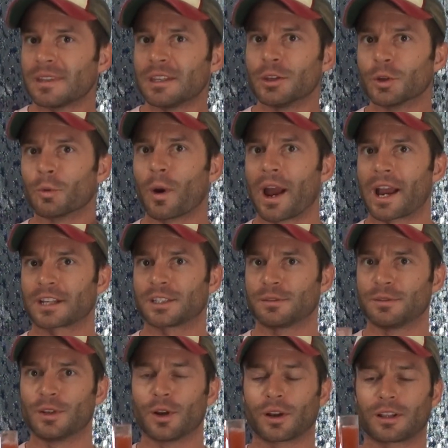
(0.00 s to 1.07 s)
earwax
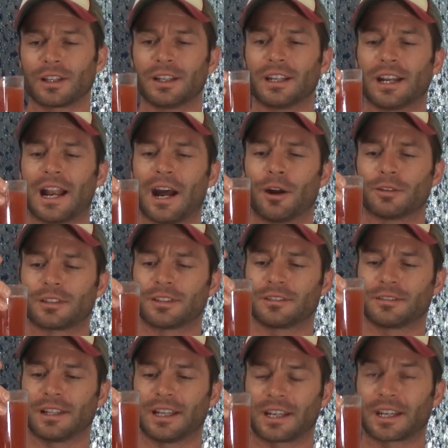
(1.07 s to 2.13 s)
if we don't clean it out,
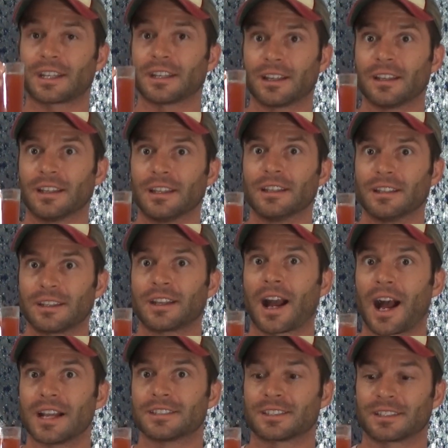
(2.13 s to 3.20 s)
like,
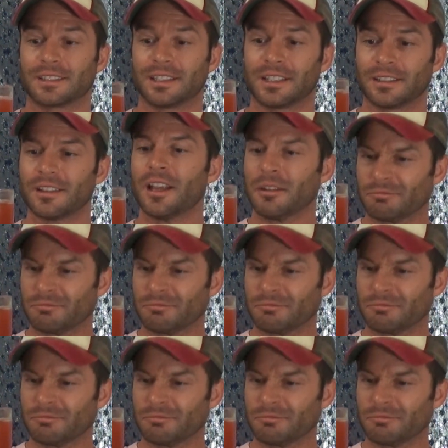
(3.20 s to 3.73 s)
constantly.